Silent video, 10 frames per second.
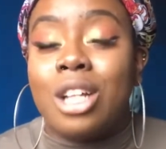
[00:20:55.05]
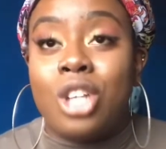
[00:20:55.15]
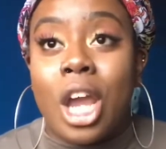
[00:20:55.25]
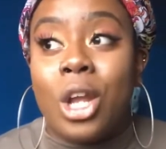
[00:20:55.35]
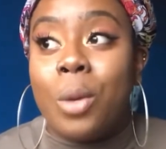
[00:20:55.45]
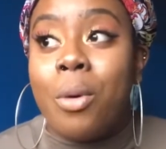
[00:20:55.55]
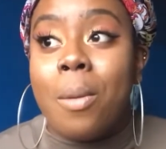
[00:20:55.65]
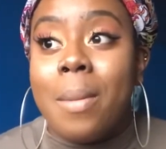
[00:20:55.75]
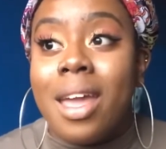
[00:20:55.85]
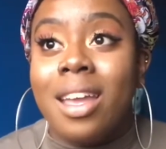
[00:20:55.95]
checking up
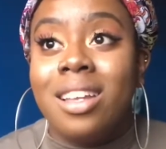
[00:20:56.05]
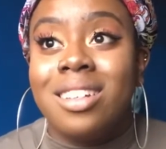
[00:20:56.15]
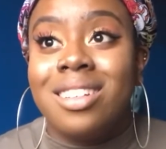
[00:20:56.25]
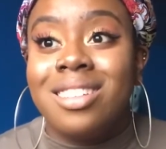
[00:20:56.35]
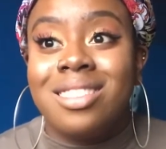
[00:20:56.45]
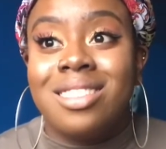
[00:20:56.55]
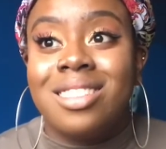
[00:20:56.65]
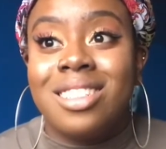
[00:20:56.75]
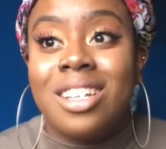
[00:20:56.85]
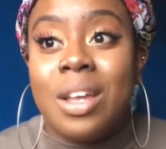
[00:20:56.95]
on me.
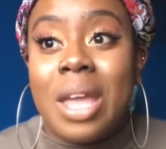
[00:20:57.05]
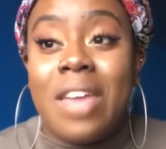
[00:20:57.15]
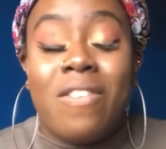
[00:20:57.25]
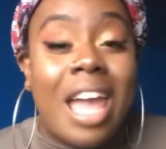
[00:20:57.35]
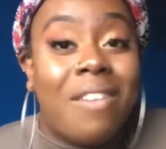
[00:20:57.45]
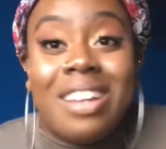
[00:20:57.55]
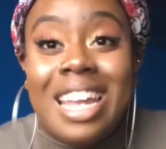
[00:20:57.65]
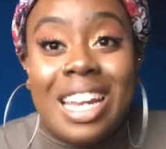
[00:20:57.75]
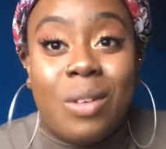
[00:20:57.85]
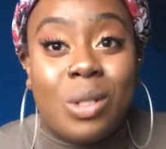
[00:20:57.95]
If you ever
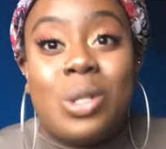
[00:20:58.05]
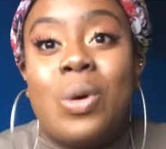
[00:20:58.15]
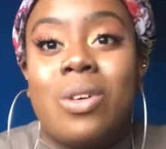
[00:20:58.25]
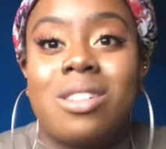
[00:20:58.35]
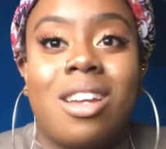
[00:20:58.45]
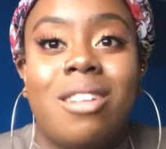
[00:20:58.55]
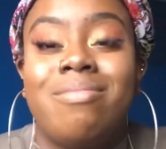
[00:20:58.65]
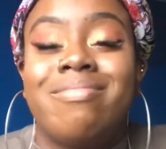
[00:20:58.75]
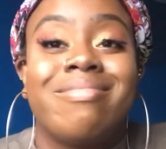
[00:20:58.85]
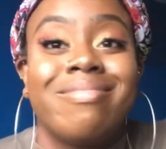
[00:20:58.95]
need anyone to talk to,
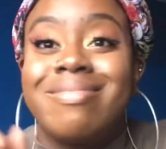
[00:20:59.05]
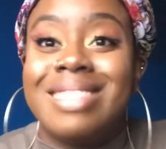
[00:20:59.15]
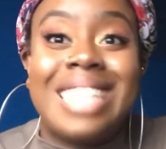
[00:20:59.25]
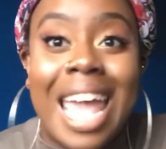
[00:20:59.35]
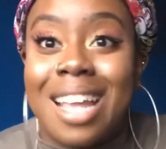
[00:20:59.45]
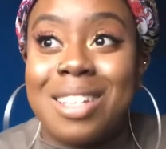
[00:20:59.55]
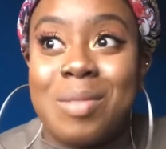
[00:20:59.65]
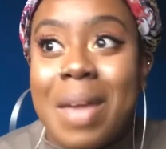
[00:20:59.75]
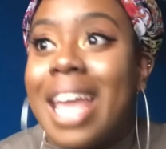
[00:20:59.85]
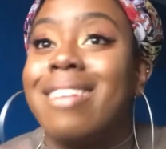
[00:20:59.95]
text
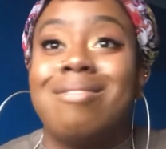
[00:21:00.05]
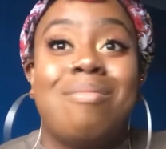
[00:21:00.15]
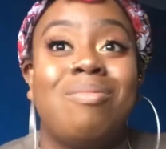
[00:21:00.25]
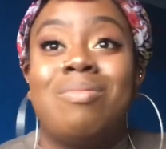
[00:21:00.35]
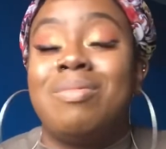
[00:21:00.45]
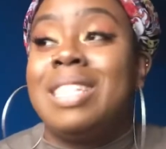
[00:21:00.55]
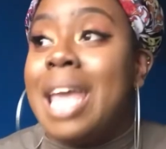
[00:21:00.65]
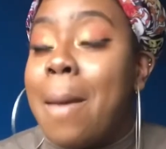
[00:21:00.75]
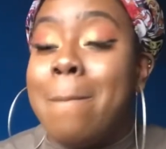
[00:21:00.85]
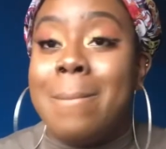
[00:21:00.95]
me,
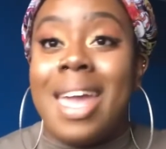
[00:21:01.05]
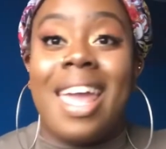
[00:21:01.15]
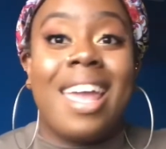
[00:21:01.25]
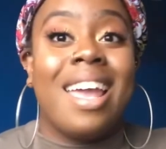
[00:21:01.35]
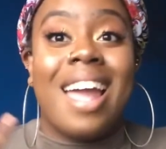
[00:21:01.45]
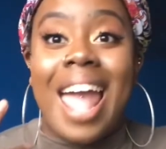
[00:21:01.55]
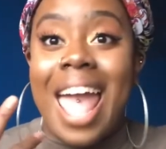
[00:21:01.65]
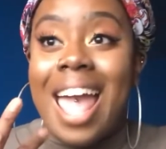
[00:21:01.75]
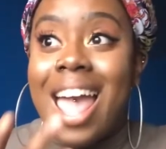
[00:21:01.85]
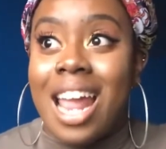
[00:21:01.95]
DM me,
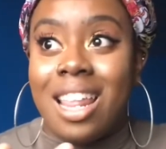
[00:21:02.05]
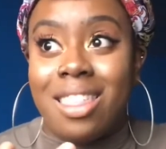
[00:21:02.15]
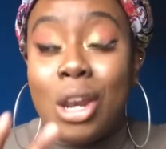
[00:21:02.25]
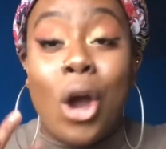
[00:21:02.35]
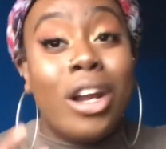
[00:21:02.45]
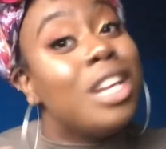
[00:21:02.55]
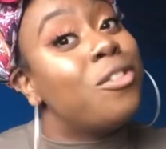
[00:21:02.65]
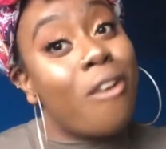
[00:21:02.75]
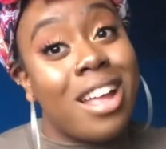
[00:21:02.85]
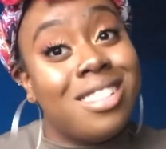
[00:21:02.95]
anything. I need
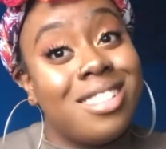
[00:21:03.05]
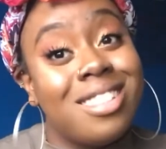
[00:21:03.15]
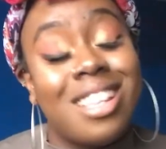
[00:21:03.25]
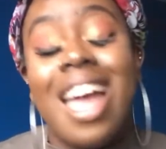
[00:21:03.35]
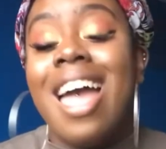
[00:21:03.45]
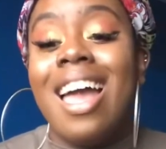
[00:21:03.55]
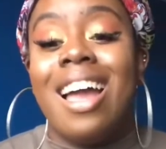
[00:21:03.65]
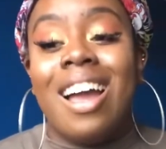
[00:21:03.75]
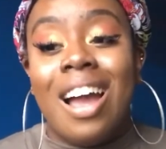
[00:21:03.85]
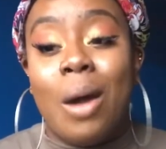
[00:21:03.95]
friends.
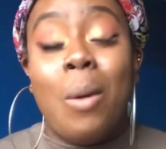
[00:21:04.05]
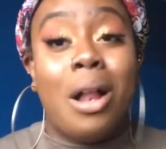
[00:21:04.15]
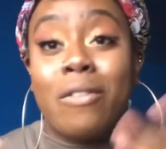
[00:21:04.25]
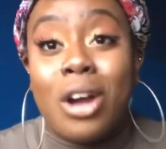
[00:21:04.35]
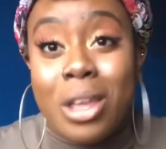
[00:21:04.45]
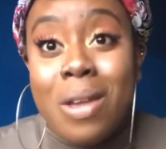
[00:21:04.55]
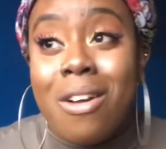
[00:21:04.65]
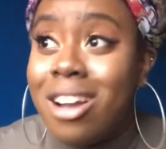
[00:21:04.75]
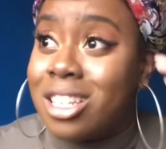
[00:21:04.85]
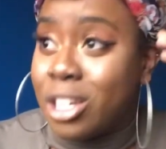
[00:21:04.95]
Well, I've got you
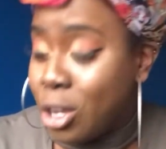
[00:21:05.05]
guys, so